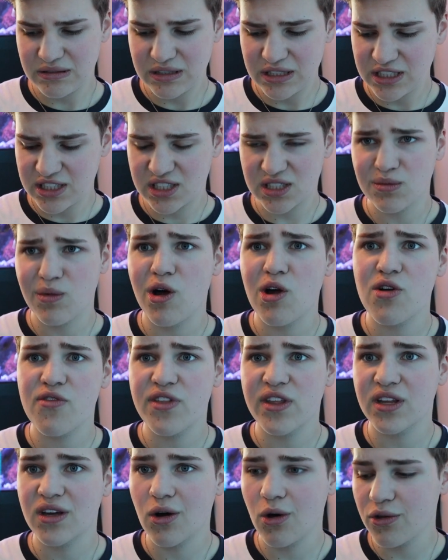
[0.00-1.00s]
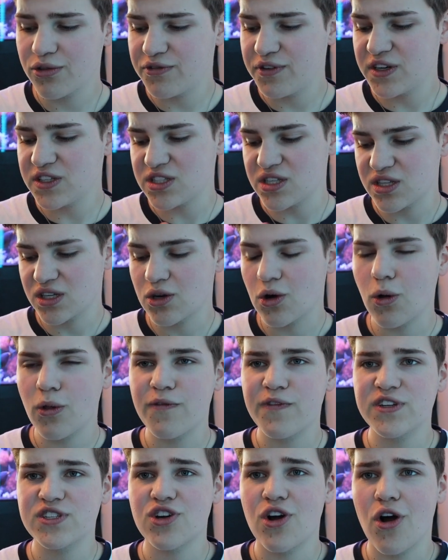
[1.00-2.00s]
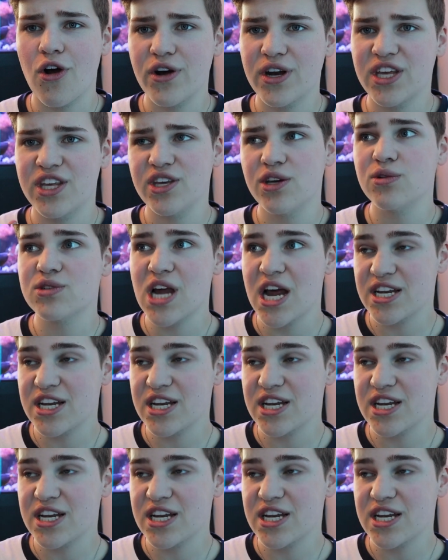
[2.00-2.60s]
is smaller than the goldfish and the goldfish are already huge,